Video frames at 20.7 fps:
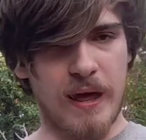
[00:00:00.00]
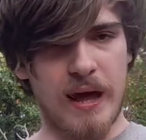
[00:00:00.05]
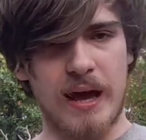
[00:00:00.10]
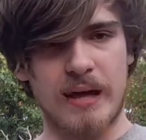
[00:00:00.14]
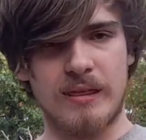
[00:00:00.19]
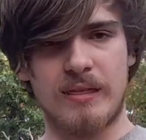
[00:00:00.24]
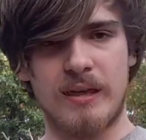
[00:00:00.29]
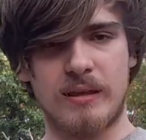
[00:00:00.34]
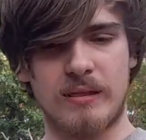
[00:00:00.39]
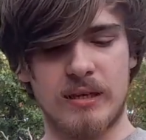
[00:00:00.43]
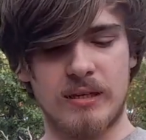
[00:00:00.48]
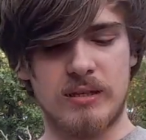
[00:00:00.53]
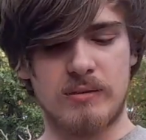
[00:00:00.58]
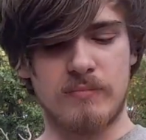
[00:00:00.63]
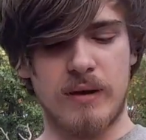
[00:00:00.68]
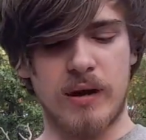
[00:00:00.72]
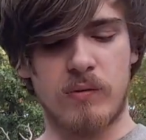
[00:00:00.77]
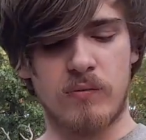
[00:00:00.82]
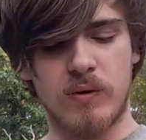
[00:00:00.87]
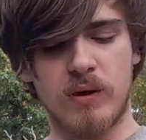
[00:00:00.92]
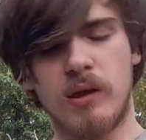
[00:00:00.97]
I think this is
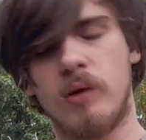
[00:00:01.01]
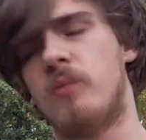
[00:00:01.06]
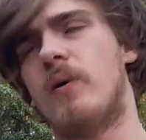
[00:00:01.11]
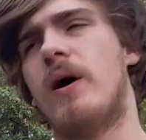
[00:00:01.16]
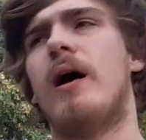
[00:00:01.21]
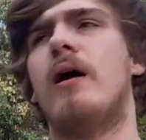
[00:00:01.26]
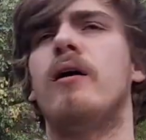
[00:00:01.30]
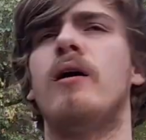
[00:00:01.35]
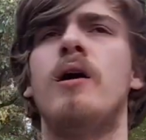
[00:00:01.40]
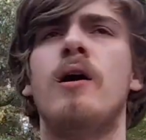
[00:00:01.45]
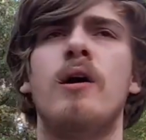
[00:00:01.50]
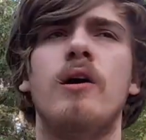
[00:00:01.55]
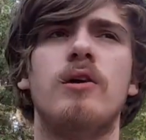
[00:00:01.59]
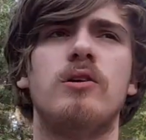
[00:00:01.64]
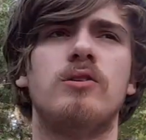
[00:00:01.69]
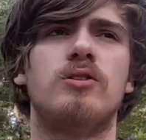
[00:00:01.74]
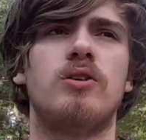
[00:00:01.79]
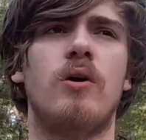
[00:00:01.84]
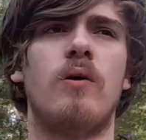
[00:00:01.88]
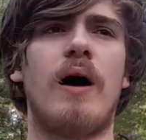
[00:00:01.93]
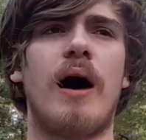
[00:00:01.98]
made really well.
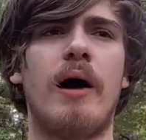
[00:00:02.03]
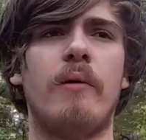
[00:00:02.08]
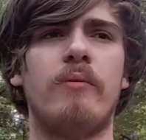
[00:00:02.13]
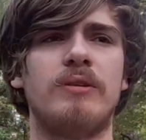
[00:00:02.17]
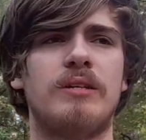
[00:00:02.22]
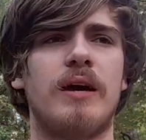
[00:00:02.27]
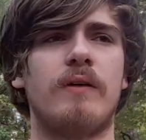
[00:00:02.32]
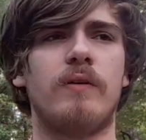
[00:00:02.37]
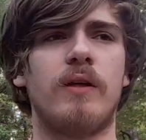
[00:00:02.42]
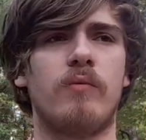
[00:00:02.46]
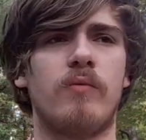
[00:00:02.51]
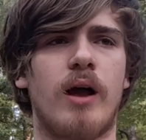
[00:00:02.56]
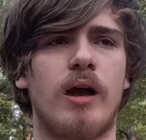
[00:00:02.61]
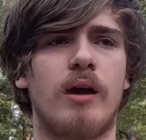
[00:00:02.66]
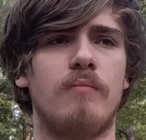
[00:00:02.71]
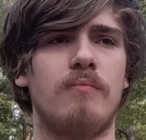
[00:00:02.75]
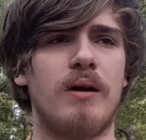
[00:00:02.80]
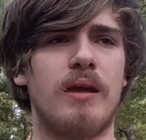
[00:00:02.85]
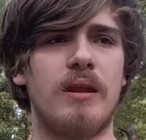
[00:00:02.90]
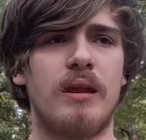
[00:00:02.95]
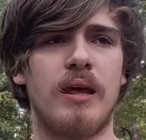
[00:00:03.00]
So I would definitely
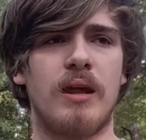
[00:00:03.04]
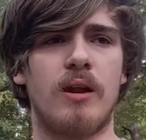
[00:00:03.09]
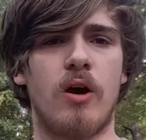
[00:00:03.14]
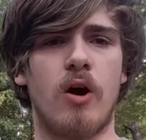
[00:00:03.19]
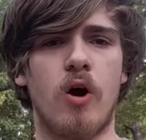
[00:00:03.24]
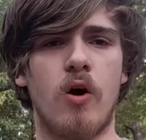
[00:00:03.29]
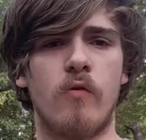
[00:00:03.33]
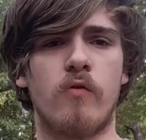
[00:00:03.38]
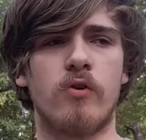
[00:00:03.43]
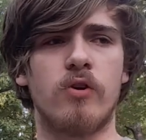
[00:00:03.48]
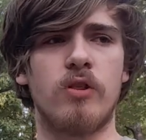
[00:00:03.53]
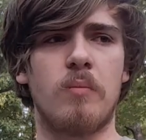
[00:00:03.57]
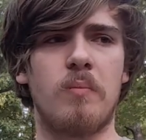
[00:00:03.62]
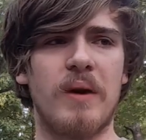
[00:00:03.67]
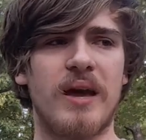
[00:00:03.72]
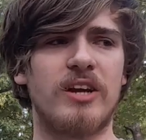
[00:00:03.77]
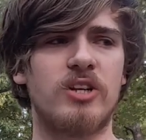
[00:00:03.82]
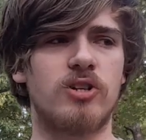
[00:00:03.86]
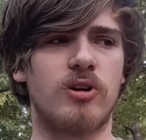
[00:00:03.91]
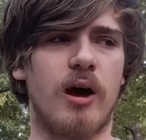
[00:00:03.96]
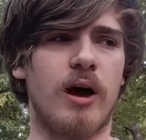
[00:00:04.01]
recommend it over the
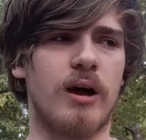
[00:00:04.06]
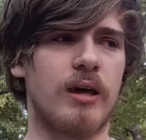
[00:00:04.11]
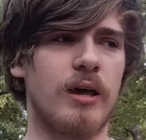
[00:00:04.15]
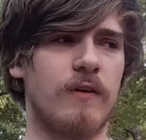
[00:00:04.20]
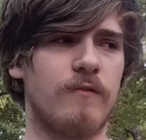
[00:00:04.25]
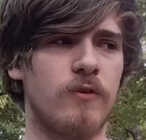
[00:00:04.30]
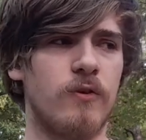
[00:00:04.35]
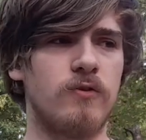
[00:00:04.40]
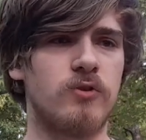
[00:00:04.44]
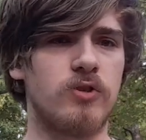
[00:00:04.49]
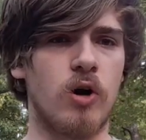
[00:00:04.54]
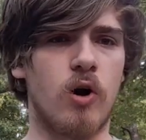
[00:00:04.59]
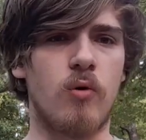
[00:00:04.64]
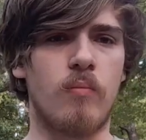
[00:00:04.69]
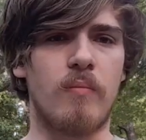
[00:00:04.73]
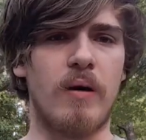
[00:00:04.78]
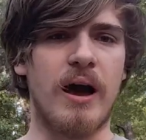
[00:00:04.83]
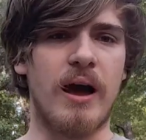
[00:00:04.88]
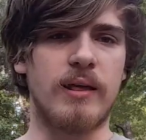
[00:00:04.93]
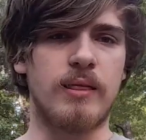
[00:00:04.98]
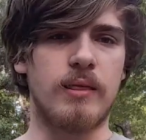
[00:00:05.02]
Big Shock if you don't
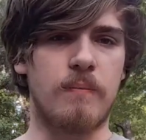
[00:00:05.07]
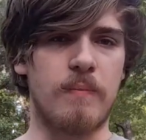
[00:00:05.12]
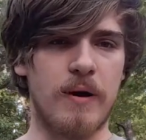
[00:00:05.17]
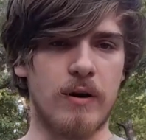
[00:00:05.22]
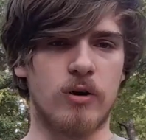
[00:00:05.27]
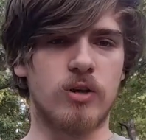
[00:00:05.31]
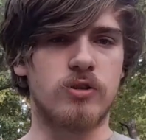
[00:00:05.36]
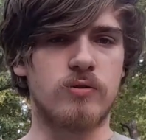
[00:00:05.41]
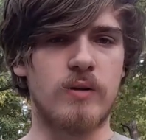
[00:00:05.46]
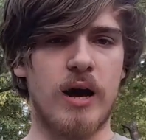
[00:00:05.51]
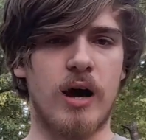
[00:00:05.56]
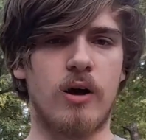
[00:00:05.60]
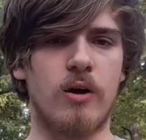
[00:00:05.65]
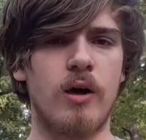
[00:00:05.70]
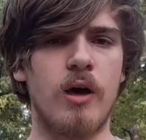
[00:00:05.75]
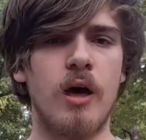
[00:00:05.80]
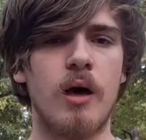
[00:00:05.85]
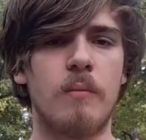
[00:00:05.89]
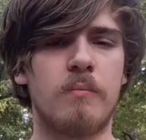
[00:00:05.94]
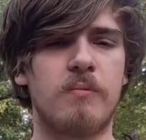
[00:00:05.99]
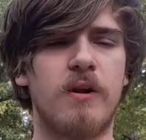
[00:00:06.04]
mind the barrel shroud.
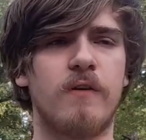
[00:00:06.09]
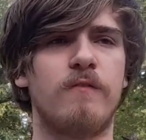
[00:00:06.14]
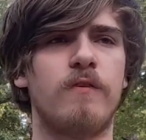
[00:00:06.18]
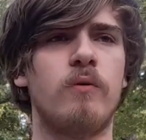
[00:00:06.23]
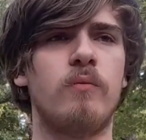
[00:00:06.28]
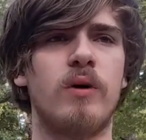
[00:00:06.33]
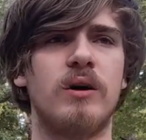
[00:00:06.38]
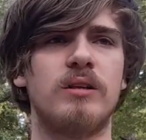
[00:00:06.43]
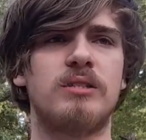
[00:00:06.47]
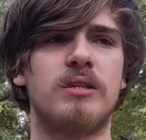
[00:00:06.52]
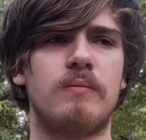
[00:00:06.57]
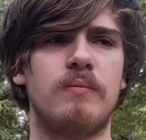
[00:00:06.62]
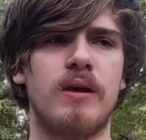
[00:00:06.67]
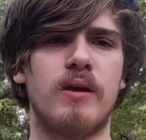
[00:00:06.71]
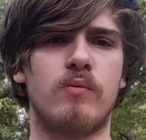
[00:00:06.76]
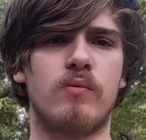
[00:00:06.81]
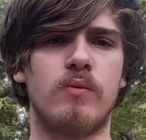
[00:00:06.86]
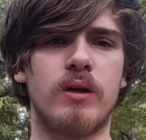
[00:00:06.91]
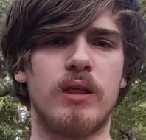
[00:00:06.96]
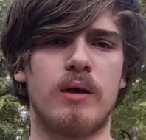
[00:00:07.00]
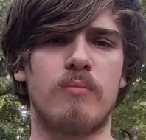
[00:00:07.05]
But if you want
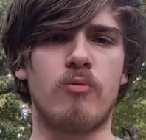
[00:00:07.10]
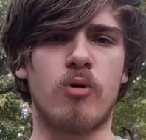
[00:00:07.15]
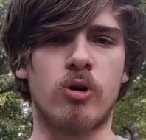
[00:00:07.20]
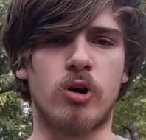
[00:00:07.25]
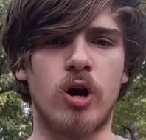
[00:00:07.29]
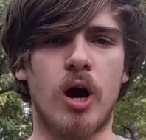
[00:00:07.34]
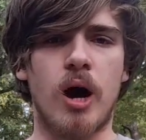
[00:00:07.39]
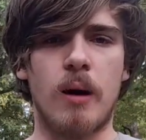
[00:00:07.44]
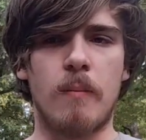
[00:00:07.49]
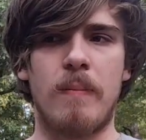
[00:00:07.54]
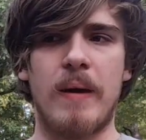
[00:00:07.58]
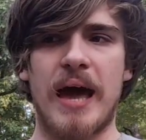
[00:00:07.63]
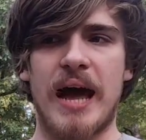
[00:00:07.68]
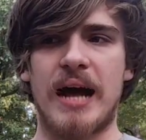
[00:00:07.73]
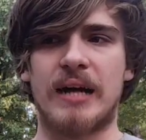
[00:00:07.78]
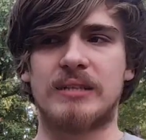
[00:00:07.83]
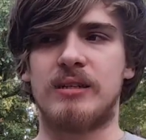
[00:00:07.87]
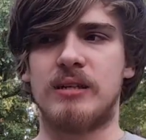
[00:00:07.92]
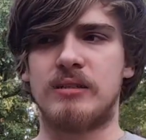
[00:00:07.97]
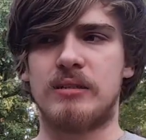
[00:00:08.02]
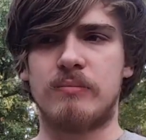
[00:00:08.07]
something really more
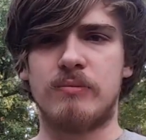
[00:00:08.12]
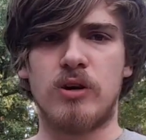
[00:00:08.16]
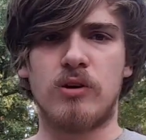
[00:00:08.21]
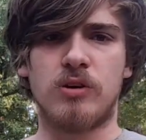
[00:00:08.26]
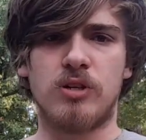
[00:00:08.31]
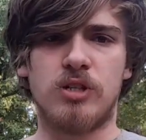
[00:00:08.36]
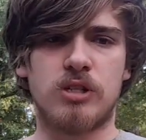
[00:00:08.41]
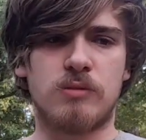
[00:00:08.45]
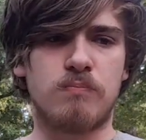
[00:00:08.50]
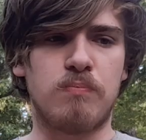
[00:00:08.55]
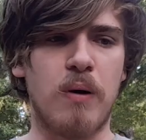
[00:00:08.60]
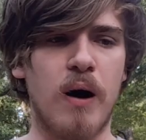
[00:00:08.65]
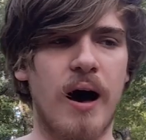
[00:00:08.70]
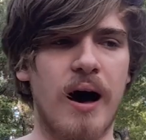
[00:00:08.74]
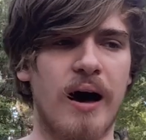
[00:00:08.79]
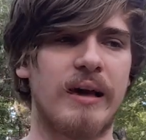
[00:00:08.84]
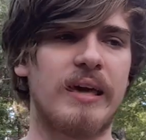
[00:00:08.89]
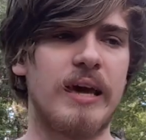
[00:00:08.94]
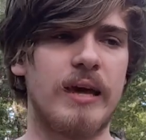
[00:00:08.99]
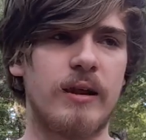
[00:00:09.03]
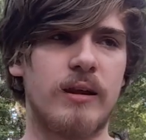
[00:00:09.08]
compact and something you could just
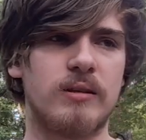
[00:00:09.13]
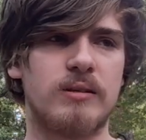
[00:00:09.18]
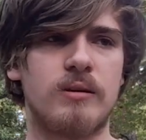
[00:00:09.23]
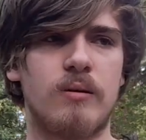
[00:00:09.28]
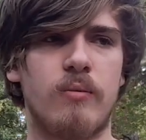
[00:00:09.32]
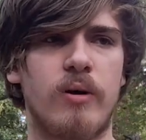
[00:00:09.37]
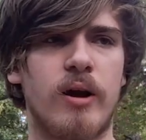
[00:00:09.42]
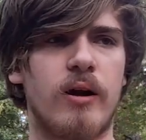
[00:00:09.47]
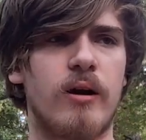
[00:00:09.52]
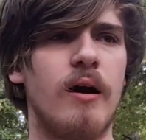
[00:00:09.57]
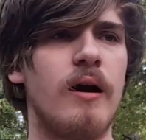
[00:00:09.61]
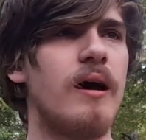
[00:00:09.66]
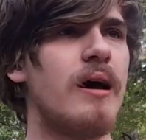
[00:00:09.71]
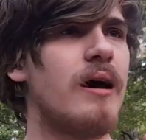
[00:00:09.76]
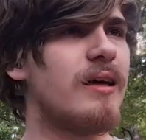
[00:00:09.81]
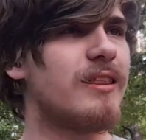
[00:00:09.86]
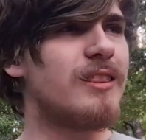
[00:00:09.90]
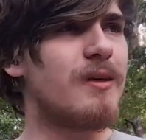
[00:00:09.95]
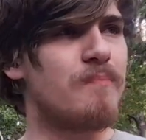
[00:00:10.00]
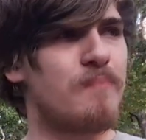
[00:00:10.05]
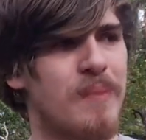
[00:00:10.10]
pocket somewhere,
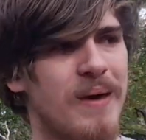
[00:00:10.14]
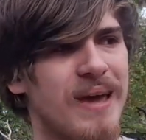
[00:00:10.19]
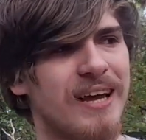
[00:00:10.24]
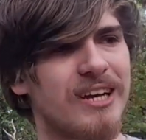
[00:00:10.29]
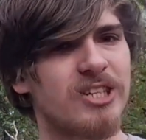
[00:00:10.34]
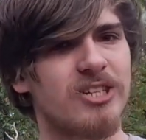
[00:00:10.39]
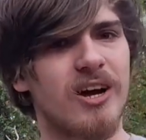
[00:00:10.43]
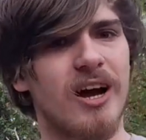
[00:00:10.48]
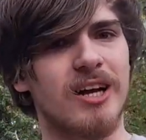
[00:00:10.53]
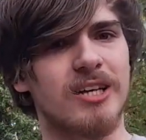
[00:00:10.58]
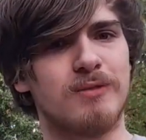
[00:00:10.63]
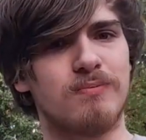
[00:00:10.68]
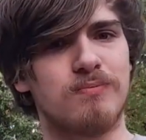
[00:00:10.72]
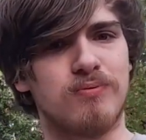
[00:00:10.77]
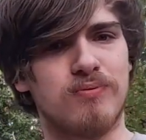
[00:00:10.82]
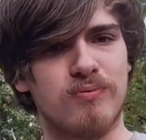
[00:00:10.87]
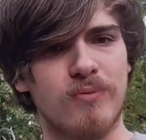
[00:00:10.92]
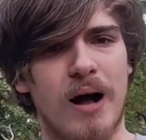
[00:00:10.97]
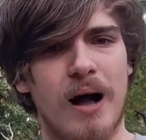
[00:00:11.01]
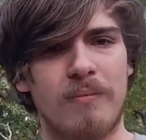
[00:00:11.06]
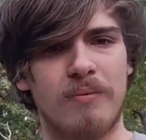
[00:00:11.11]
the Big Shock's
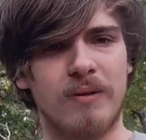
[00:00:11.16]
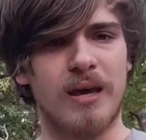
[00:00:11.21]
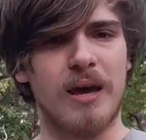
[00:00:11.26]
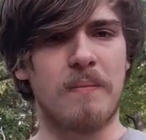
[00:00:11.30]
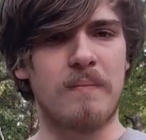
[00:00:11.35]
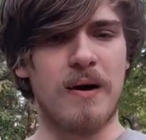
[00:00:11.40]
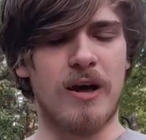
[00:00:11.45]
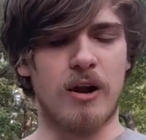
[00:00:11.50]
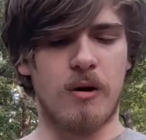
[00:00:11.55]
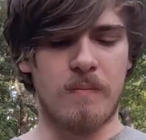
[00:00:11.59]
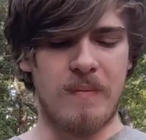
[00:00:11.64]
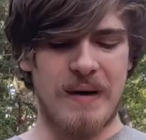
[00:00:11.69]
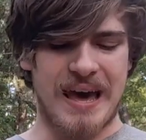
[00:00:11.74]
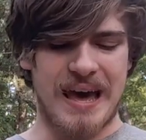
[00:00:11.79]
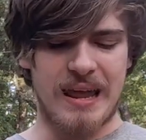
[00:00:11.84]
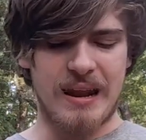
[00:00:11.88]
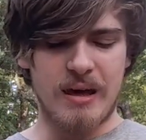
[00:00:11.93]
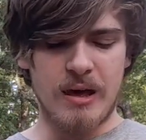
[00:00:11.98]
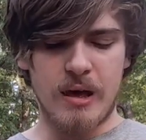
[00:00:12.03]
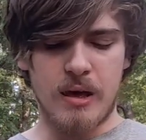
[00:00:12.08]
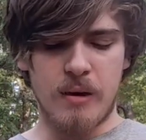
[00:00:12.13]
probably a better
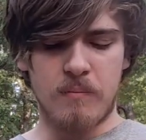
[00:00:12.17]
bet.